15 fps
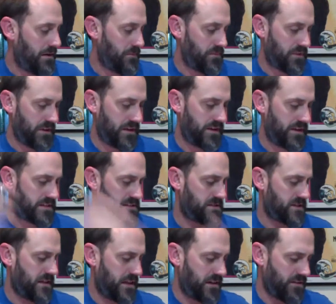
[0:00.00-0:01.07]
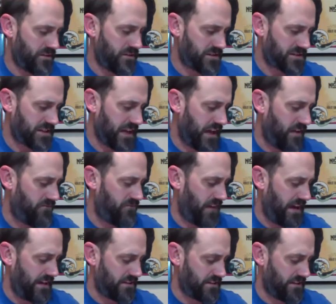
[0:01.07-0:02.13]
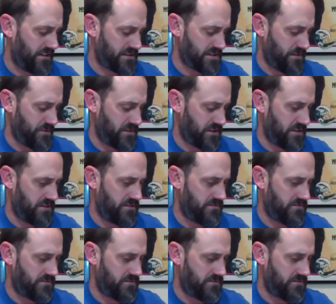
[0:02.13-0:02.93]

It's, I don't know this gal, Phyla something.